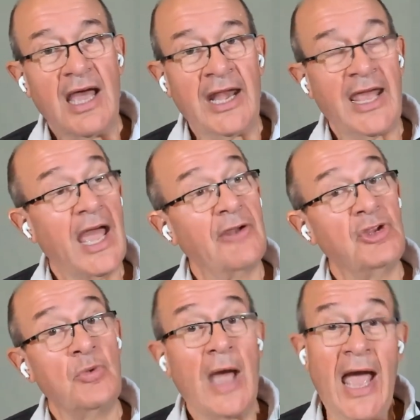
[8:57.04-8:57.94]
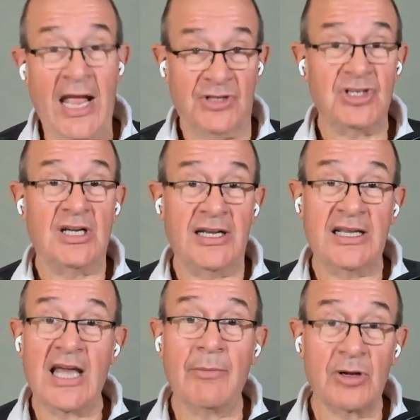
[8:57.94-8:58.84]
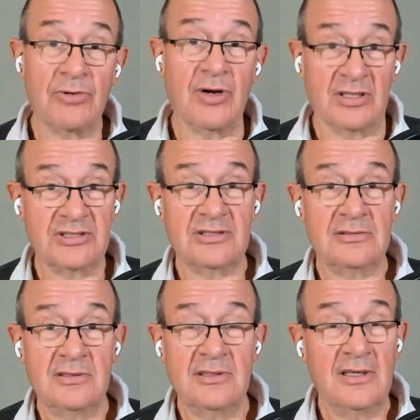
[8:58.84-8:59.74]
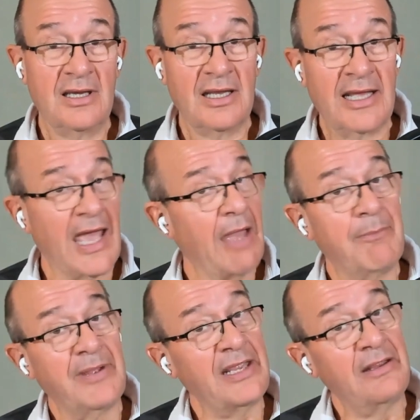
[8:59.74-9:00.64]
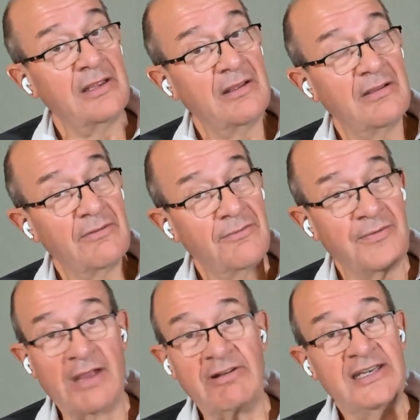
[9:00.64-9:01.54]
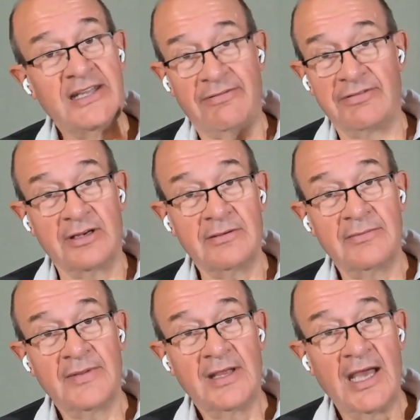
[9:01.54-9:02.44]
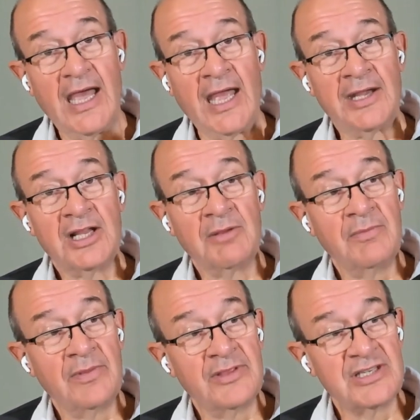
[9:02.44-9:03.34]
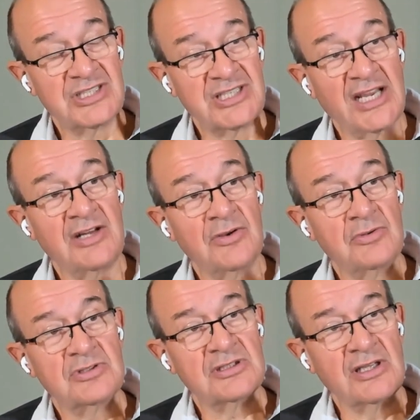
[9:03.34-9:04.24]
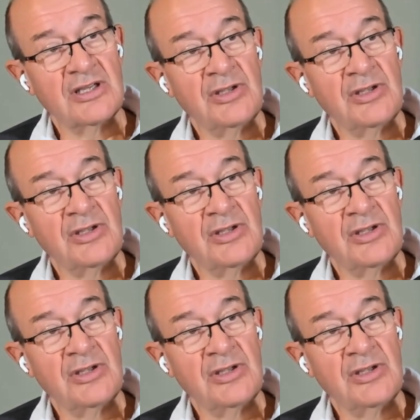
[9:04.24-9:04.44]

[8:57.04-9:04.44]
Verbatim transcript: and how you actually come across can be very different, and can, the signals that